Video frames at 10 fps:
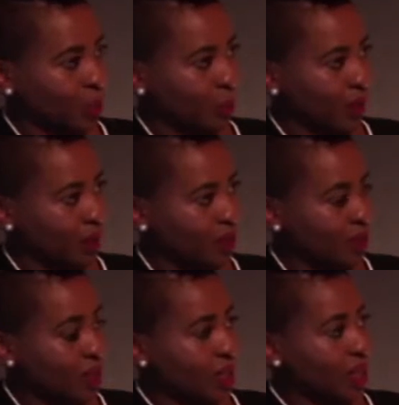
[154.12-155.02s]

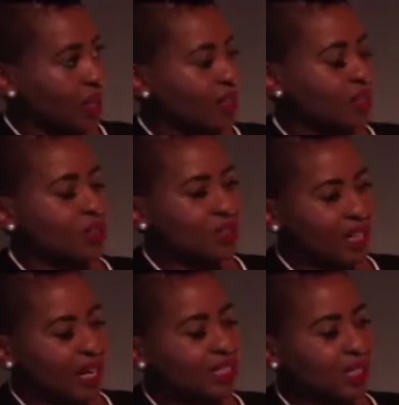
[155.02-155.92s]
independence.
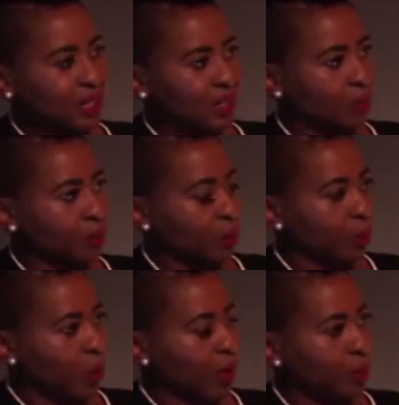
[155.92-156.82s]
Tell us a little bit
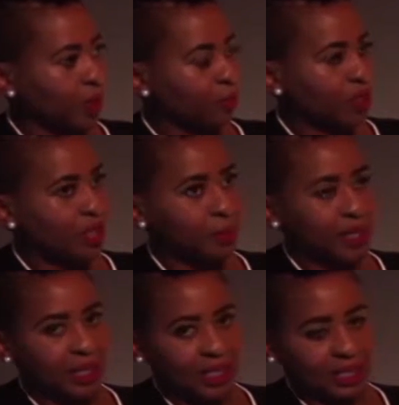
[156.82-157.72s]
more. I mean, for
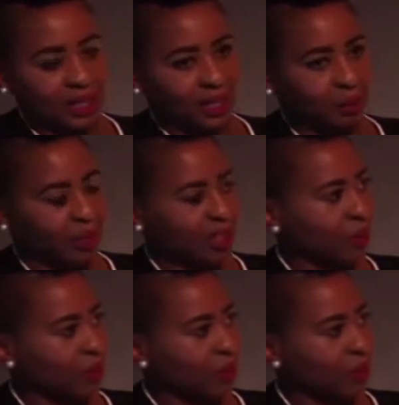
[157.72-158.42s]
somebody listening, I mean,